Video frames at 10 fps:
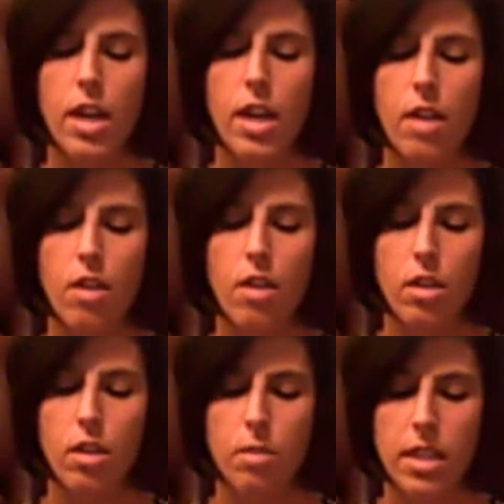alcohol
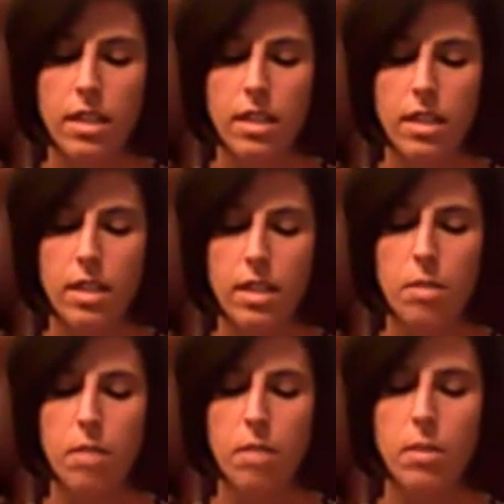dependence and
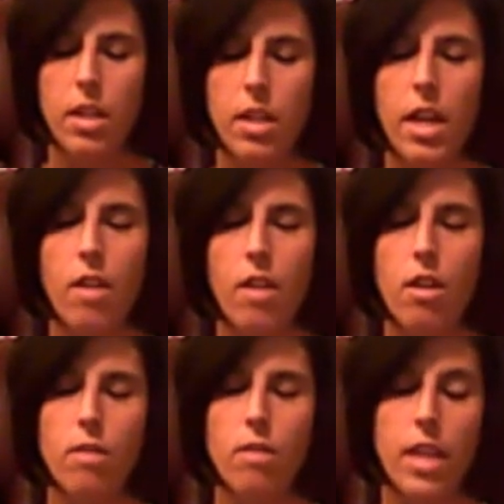symptoms, and
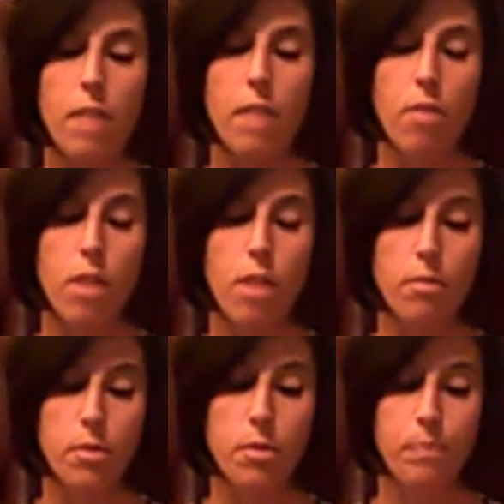alcohol-related problems.